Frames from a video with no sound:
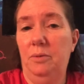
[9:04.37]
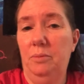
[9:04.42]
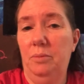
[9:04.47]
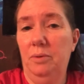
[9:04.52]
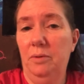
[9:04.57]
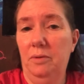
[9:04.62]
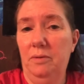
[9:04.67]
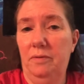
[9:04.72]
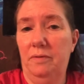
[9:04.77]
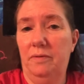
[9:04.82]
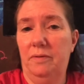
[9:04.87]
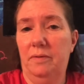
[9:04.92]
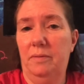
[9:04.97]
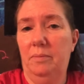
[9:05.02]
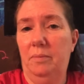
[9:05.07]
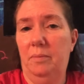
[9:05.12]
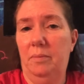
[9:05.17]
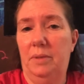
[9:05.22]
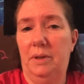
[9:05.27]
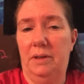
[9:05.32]
proof,
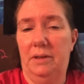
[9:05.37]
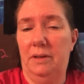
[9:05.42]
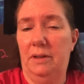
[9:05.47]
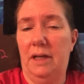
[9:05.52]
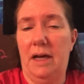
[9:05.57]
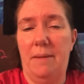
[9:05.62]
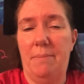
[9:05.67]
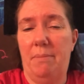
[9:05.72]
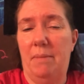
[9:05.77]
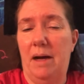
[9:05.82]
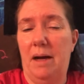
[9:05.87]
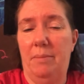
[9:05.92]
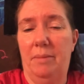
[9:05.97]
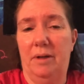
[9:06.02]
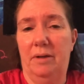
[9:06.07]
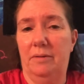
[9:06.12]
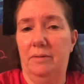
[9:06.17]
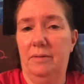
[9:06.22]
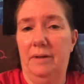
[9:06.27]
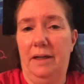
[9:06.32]
but not
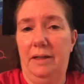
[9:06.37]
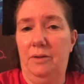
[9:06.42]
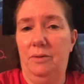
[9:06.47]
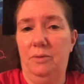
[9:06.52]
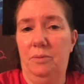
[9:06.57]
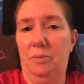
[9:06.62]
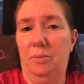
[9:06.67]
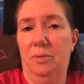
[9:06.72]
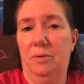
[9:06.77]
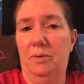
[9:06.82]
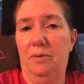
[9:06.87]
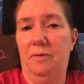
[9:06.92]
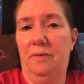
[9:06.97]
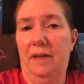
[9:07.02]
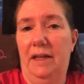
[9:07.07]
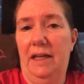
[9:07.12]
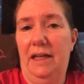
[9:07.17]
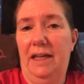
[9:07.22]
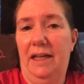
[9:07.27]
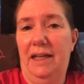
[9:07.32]
mama raccoon proof.
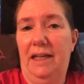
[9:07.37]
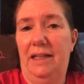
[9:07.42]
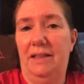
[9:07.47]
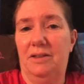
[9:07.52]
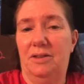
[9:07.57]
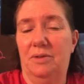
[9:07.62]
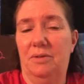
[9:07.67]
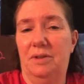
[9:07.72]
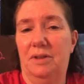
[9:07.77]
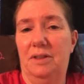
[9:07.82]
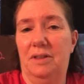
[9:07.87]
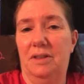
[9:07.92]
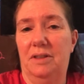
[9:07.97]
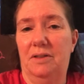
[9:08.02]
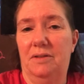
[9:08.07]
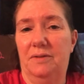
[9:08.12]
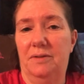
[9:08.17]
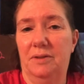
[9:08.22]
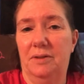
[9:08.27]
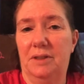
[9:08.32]
And so this is
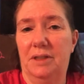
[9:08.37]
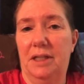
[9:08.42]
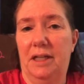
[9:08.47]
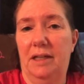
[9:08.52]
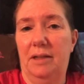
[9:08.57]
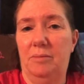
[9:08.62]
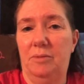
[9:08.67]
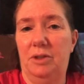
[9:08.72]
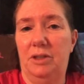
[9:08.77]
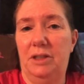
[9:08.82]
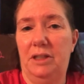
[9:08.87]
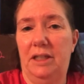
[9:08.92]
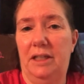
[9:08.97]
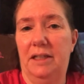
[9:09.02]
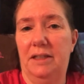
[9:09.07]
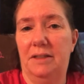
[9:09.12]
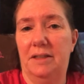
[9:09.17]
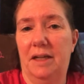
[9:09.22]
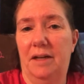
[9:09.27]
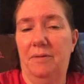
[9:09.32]
the first time she
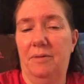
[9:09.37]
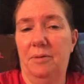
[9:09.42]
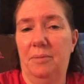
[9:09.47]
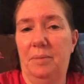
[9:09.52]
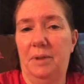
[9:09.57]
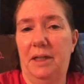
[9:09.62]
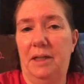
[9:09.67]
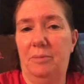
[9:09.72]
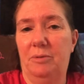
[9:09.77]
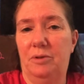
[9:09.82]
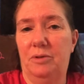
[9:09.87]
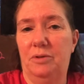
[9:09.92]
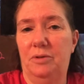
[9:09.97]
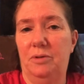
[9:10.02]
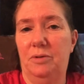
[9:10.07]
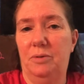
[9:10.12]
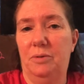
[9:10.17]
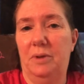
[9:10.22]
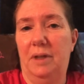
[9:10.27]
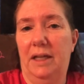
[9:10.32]
has ever been able
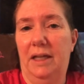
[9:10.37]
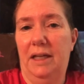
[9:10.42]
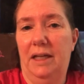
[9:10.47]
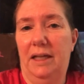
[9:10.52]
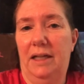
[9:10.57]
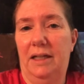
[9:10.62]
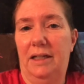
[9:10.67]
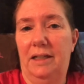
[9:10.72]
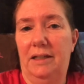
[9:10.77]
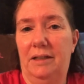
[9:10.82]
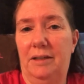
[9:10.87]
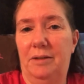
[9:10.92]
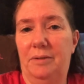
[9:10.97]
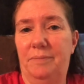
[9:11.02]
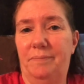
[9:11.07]
to uh,